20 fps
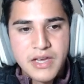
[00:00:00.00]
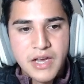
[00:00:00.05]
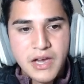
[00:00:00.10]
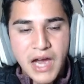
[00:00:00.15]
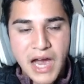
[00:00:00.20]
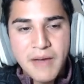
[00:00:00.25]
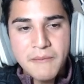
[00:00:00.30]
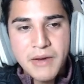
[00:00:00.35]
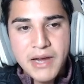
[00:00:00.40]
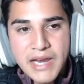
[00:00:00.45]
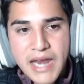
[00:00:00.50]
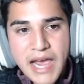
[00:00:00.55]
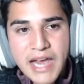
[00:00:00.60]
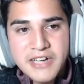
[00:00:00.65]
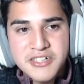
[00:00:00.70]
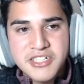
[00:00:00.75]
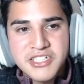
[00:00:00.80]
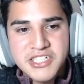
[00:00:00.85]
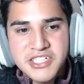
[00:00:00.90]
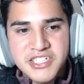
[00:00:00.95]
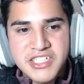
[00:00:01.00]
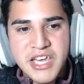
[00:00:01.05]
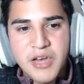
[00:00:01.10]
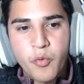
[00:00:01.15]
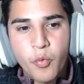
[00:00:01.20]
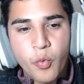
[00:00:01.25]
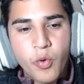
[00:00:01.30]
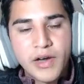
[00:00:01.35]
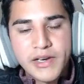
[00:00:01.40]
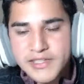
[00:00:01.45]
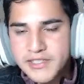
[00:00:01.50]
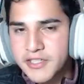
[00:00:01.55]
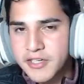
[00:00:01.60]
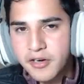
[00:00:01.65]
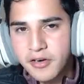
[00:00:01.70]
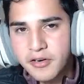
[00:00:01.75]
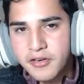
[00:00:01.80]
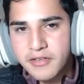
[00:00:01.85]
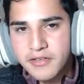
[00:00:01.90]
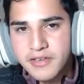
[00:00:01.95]
I might actually just get 1
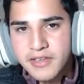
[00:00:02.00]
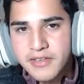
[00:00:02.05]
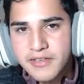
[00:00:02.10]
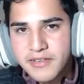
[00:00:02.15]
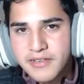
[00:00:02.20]
turned.